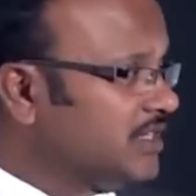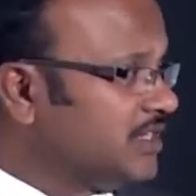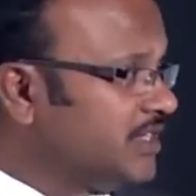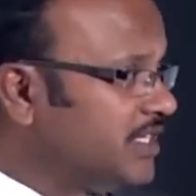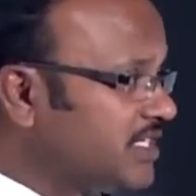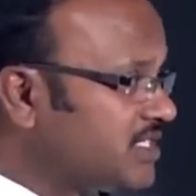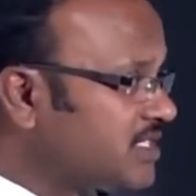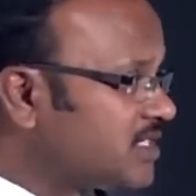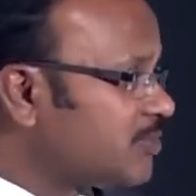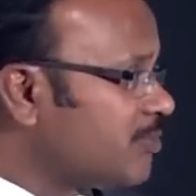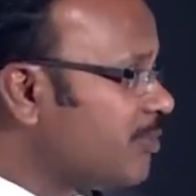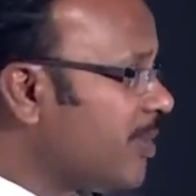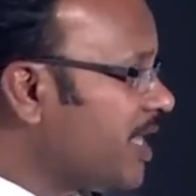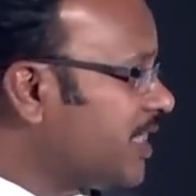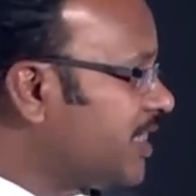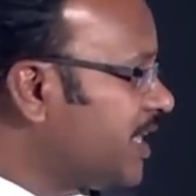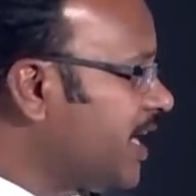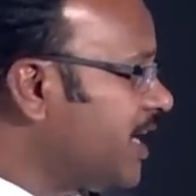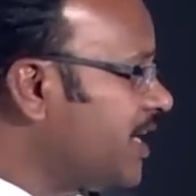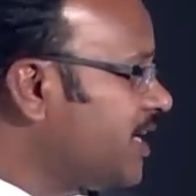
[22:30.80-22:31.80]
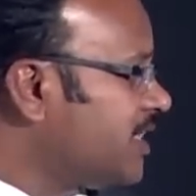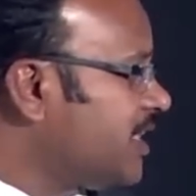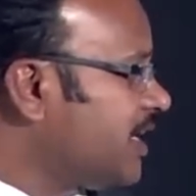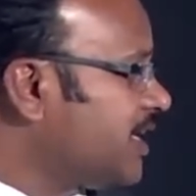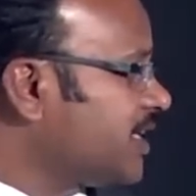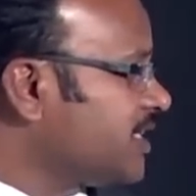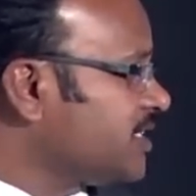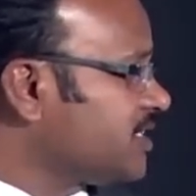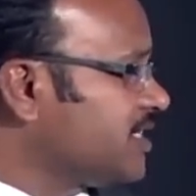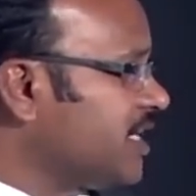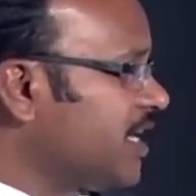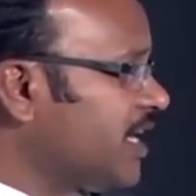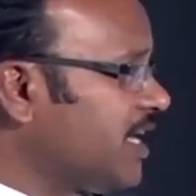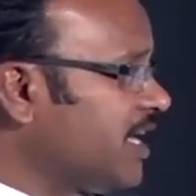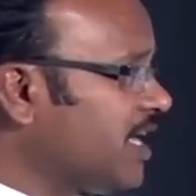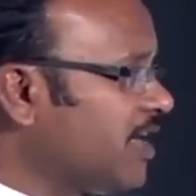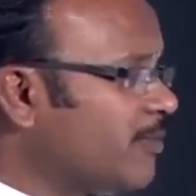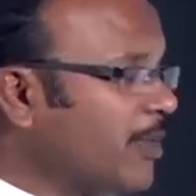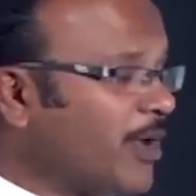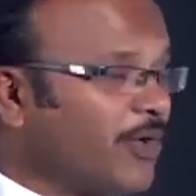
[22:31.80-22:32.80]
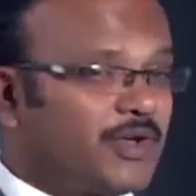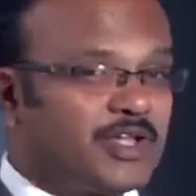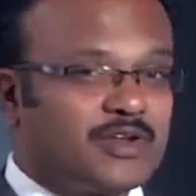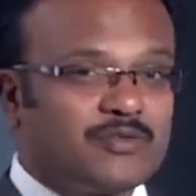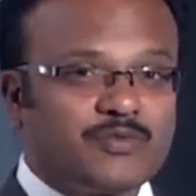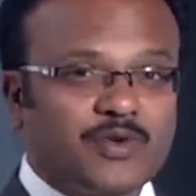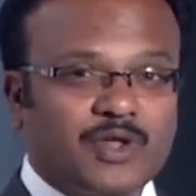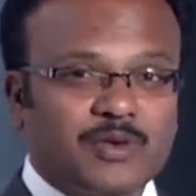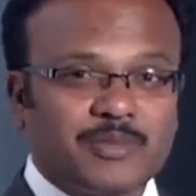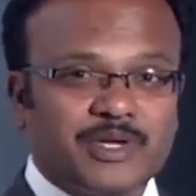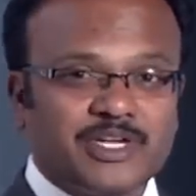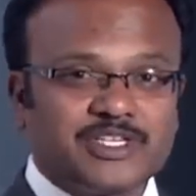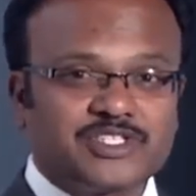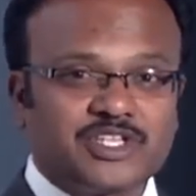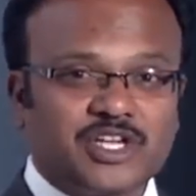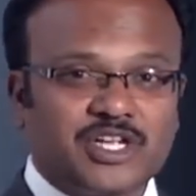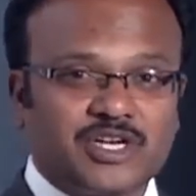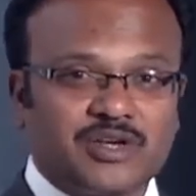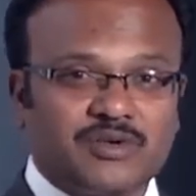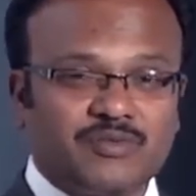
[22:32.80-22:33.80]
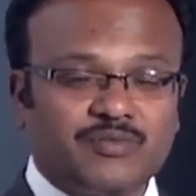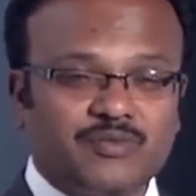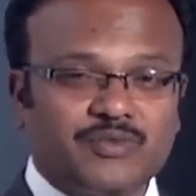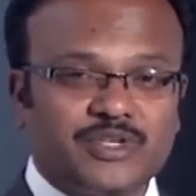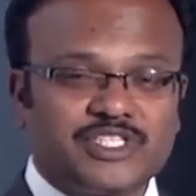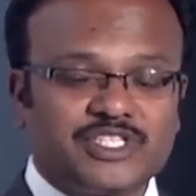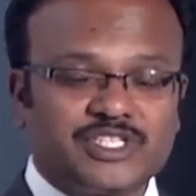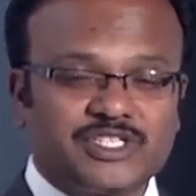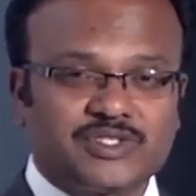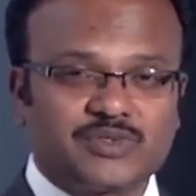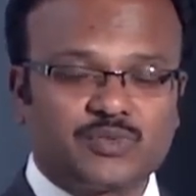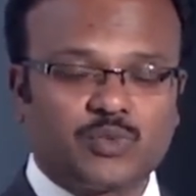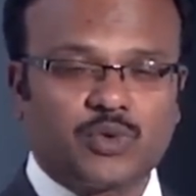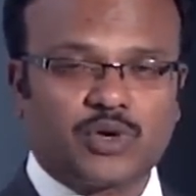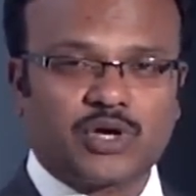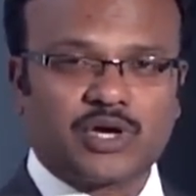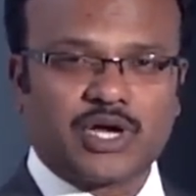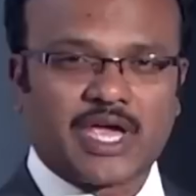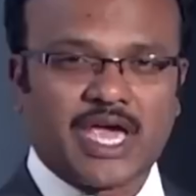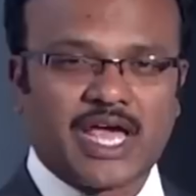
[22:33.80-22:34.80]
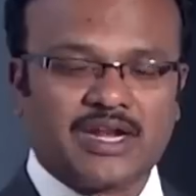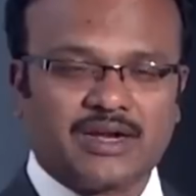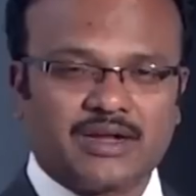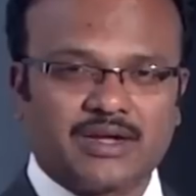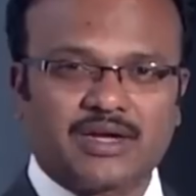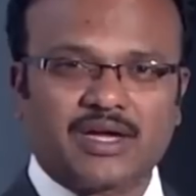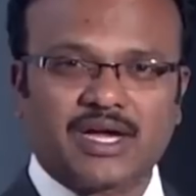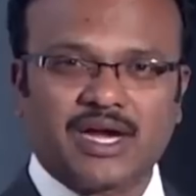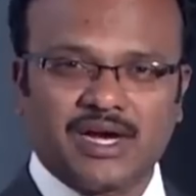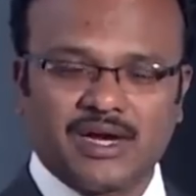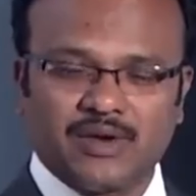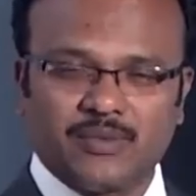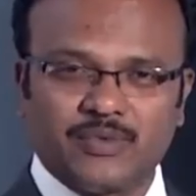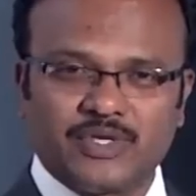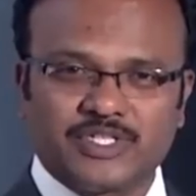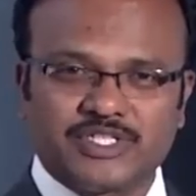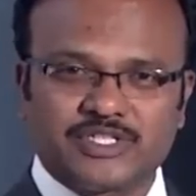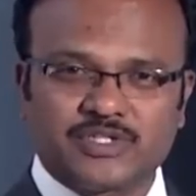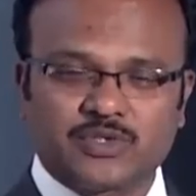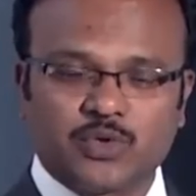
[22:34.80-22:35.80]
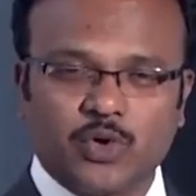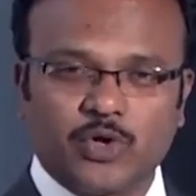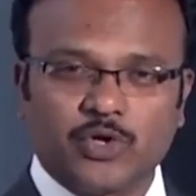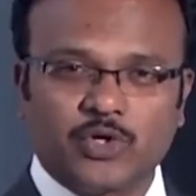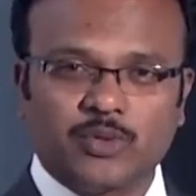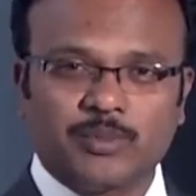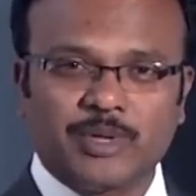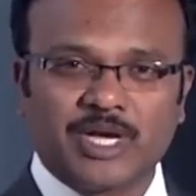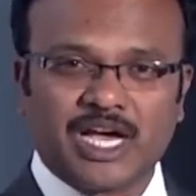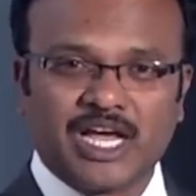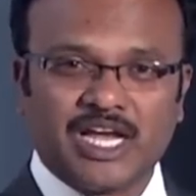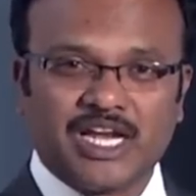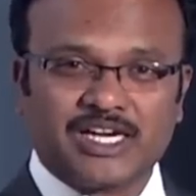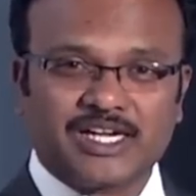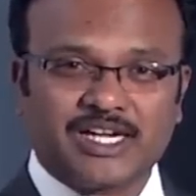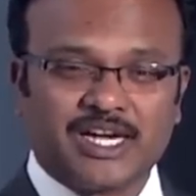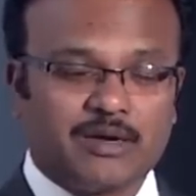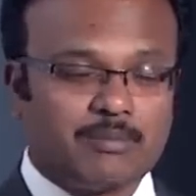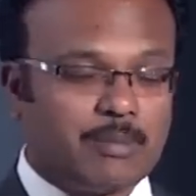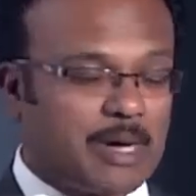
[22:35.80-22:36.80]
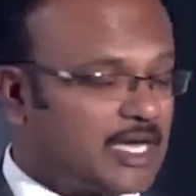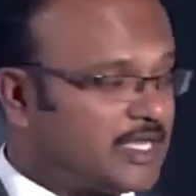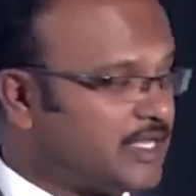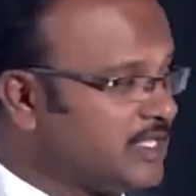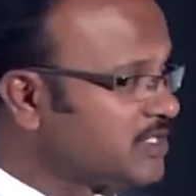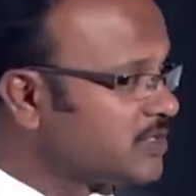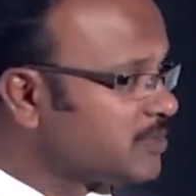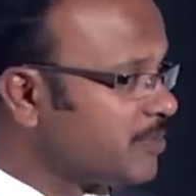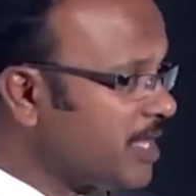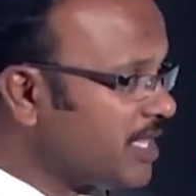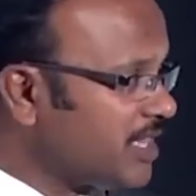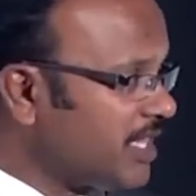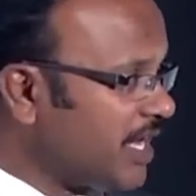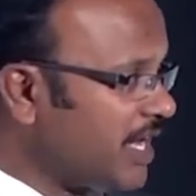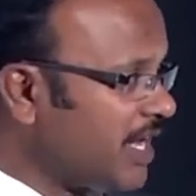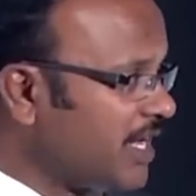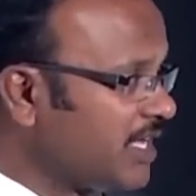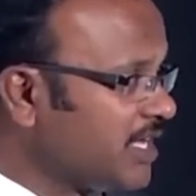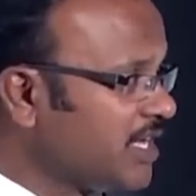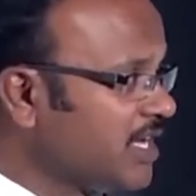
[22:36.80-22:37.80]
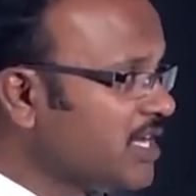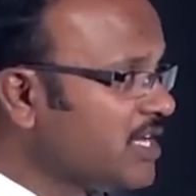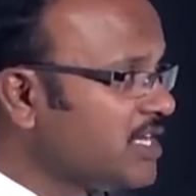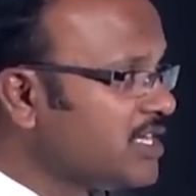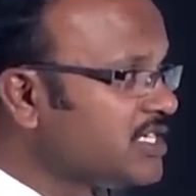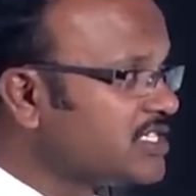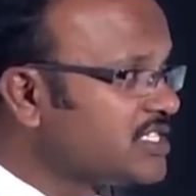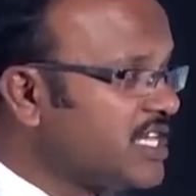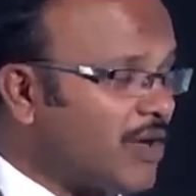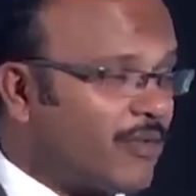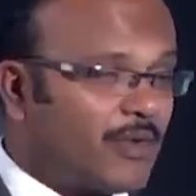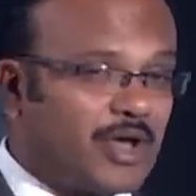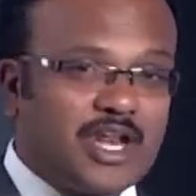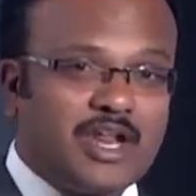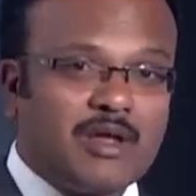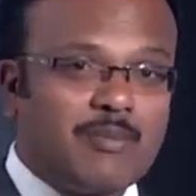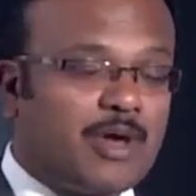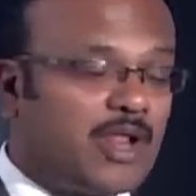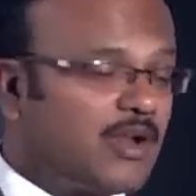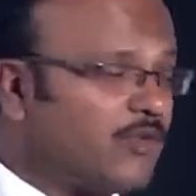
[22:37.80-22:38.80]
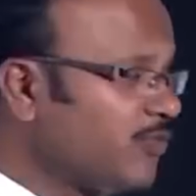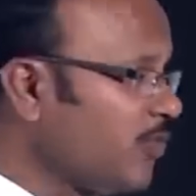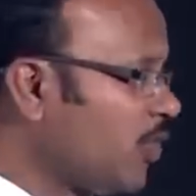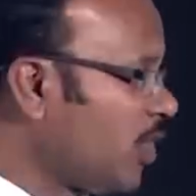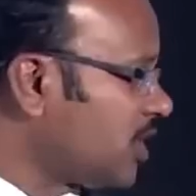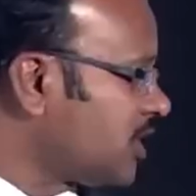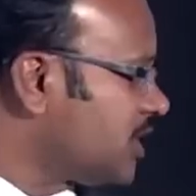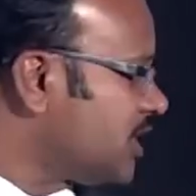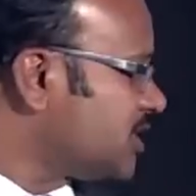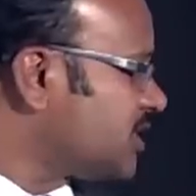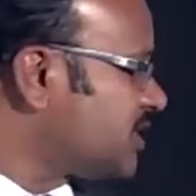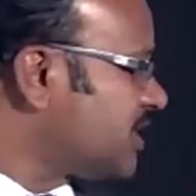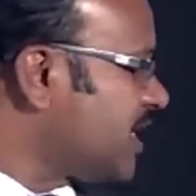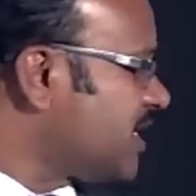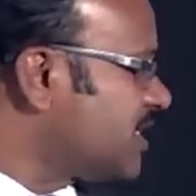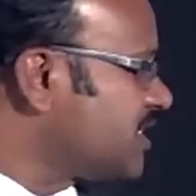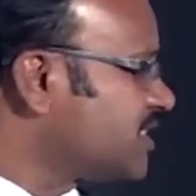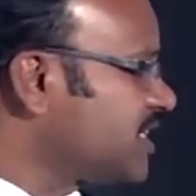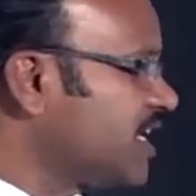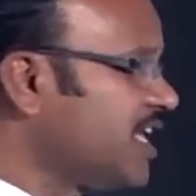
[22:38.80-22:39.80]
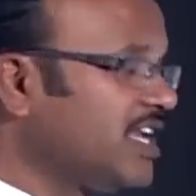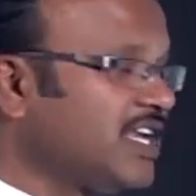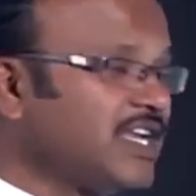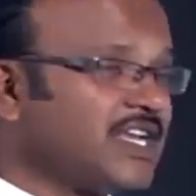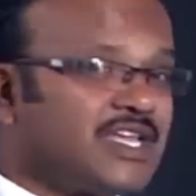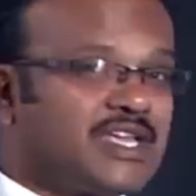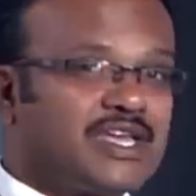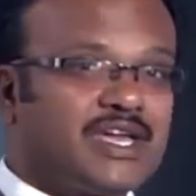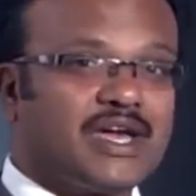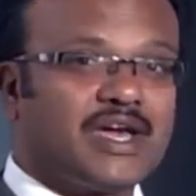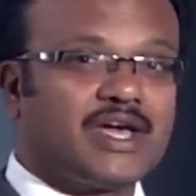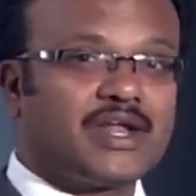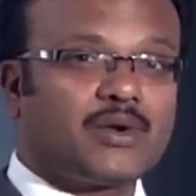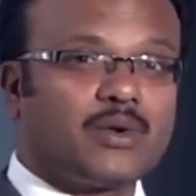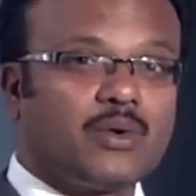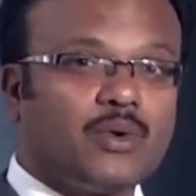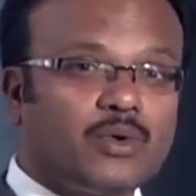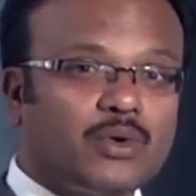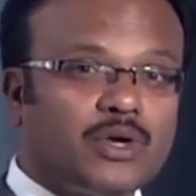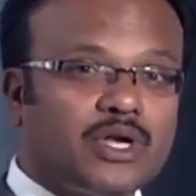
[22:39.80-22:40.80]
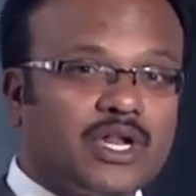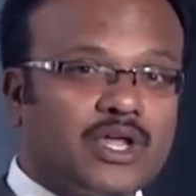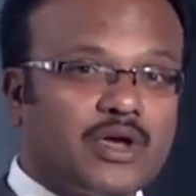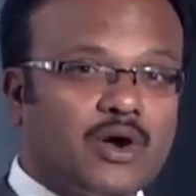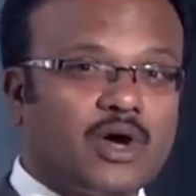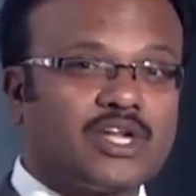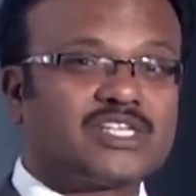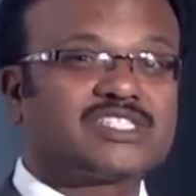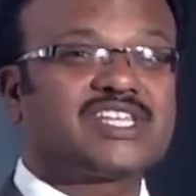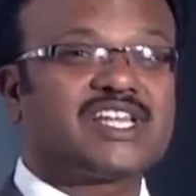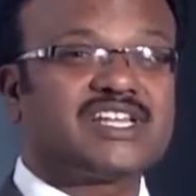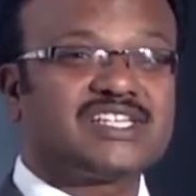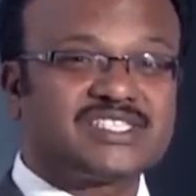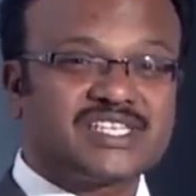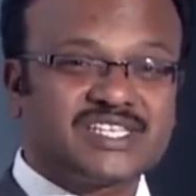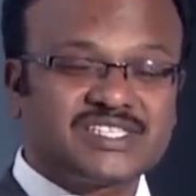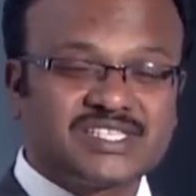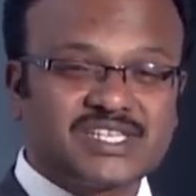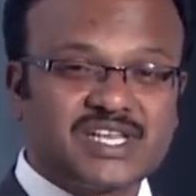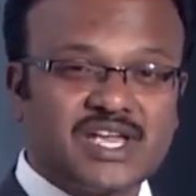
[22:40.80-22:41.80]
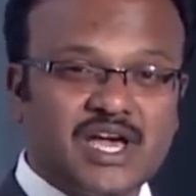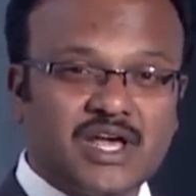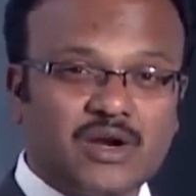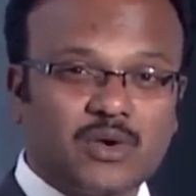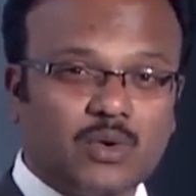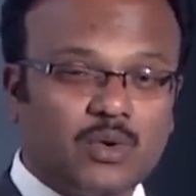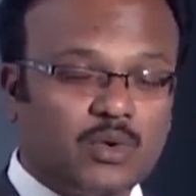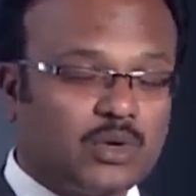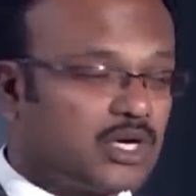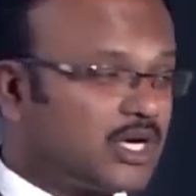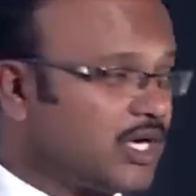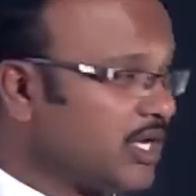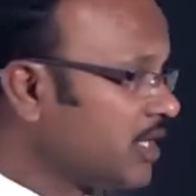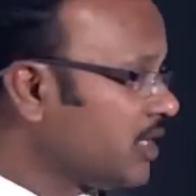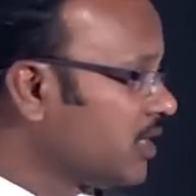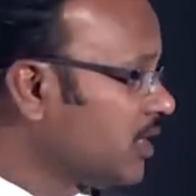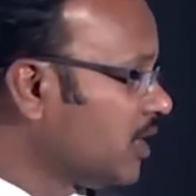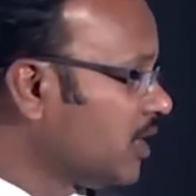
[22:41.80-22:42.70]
this method, that is the above information which is going to be collected by this method, is available for the censal year only or census year only.